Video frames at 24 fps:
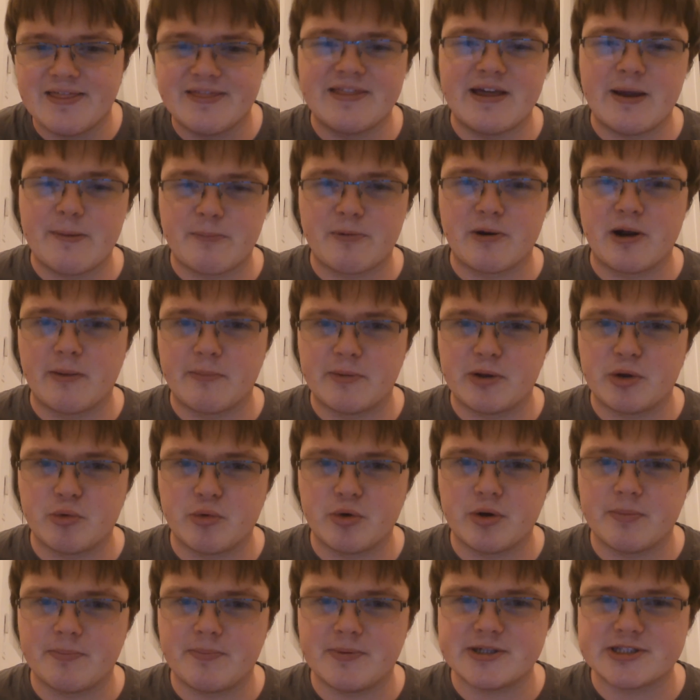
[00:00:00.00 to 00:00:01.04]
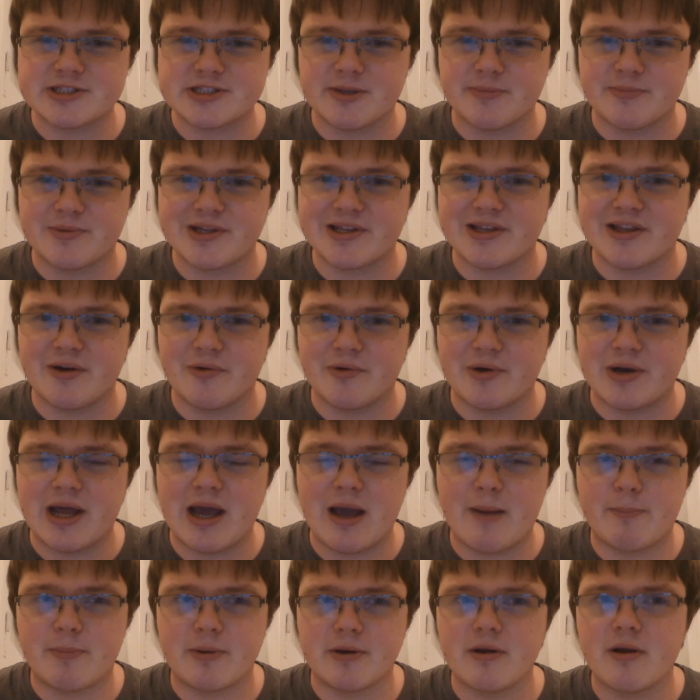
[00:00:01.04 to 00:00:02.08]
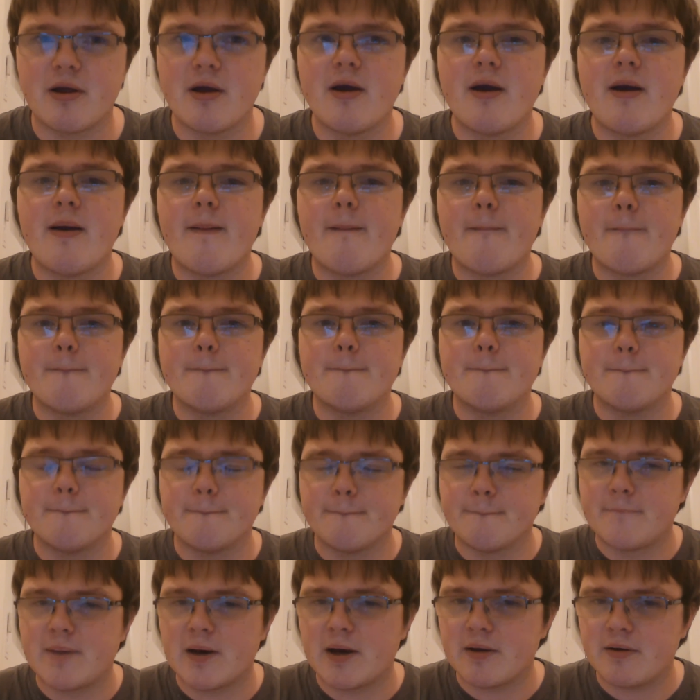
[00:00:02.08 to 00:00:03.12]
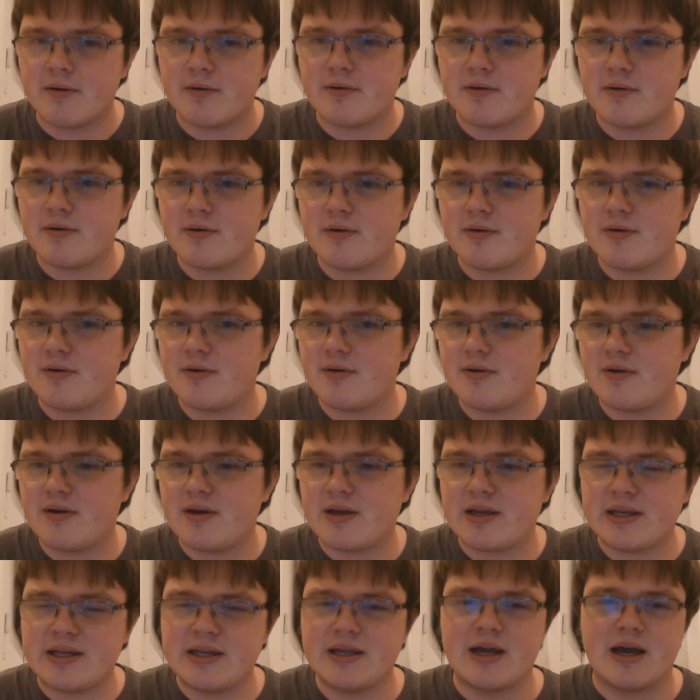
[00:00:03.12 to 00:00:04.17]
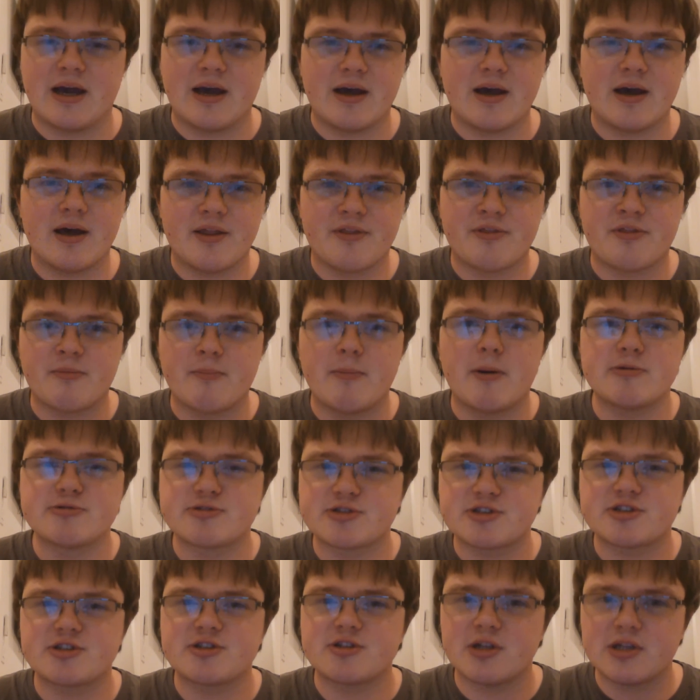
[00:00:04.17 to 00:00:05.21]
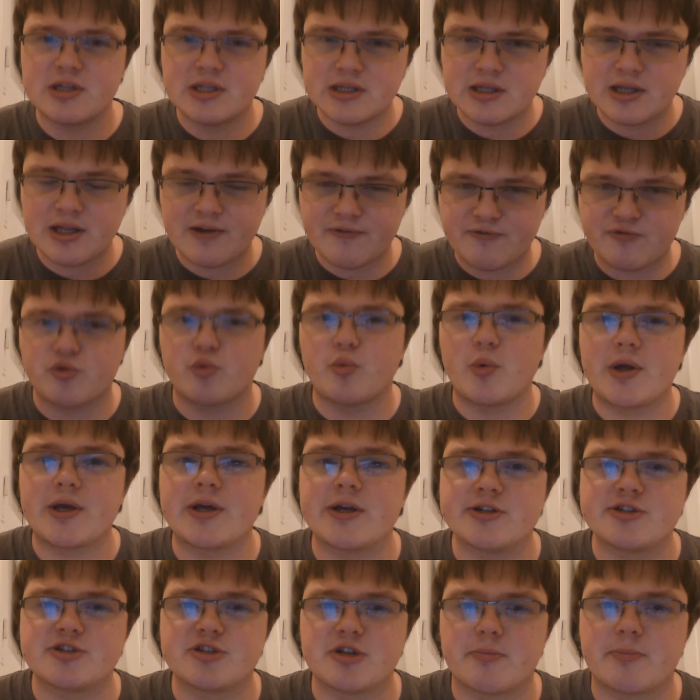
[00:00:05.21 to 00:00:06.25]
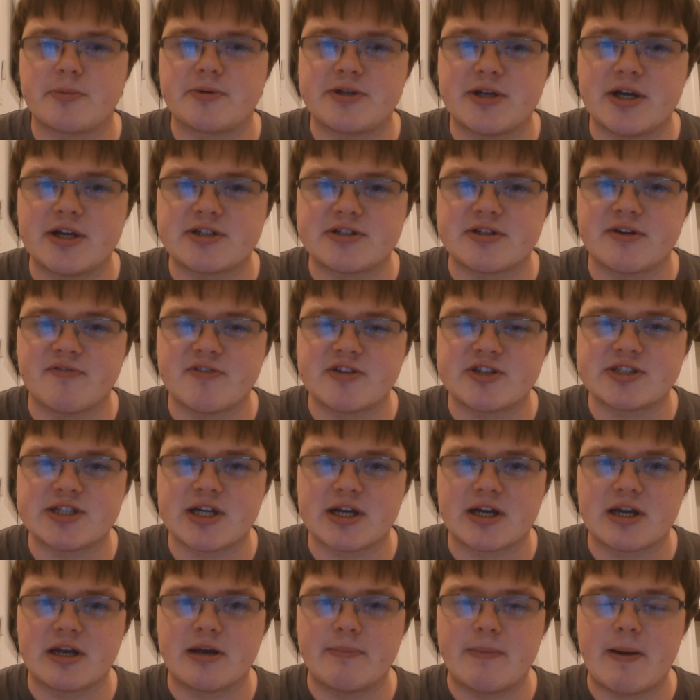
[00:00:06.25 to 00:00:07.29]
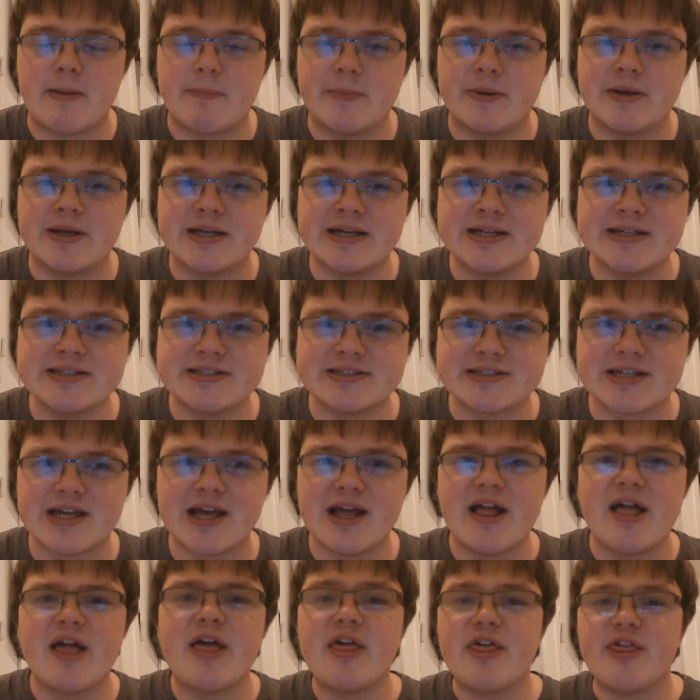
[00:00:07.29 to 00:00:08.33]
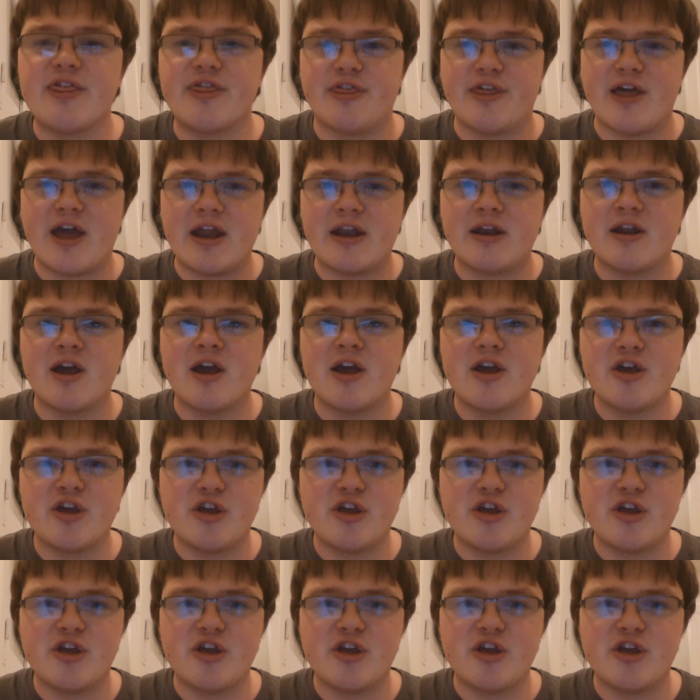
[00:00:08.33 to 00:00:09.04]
that probably wouldn't be something that would happen. But yeah, the most left-wing interpretation of the Second Amendment is that